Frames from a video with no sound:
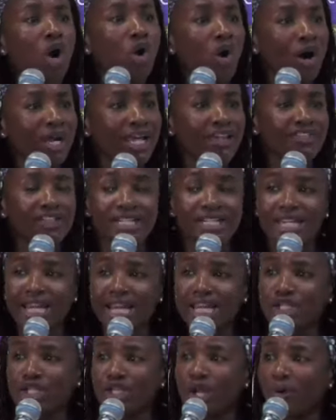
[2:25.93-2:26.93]
Gone are the
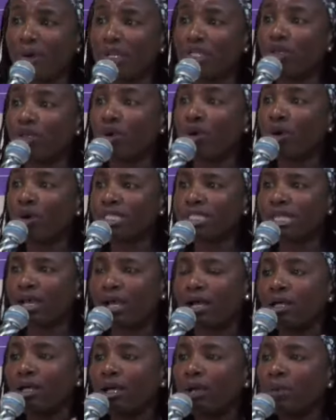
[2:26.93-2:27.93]
days, you know, when you go and
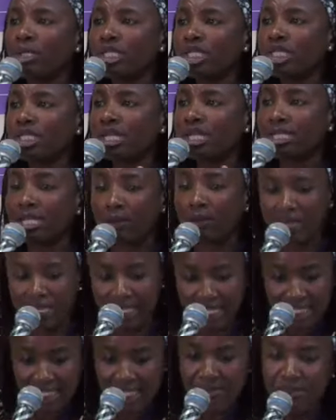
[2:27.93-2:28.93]
say, which tender?
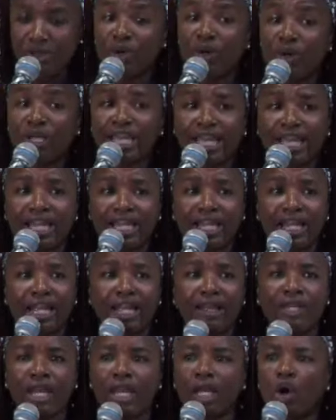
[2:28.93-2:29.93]
When they see me walking in,
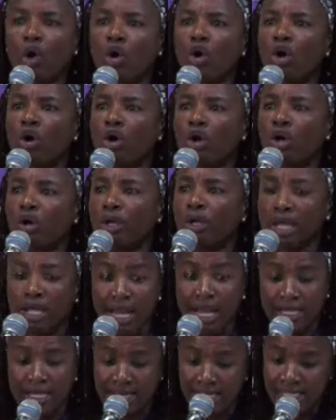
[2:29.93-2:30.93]
they're like, oh,
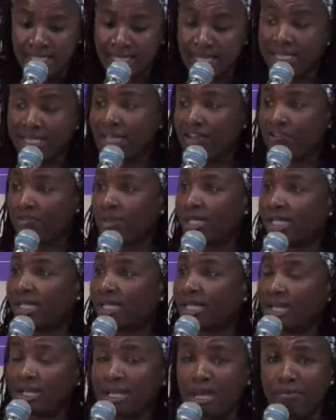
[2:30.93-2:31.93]
and let's say there's
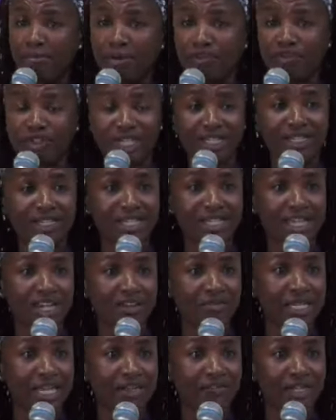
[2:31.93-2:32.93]
been a number of tenders that
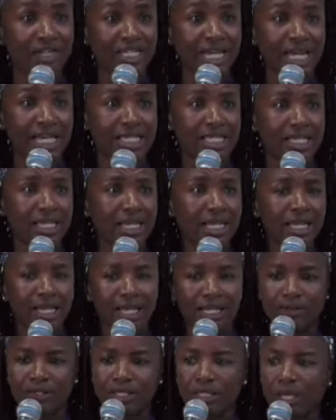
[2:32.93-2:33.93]
have been advertised.
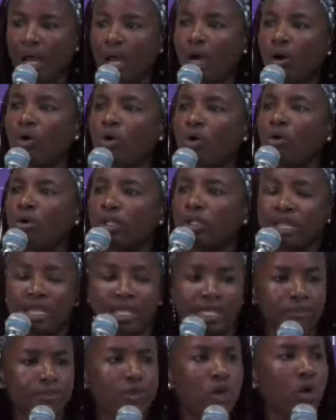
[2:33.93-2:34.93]
They'll say, oh, yeah,
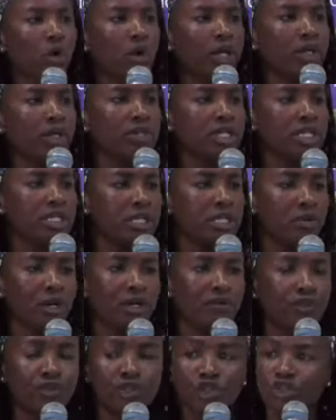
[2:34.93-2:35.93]
yeah. Okay, you need the
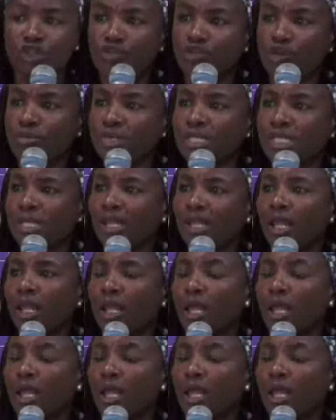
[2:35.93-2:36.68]
one for the uniforms.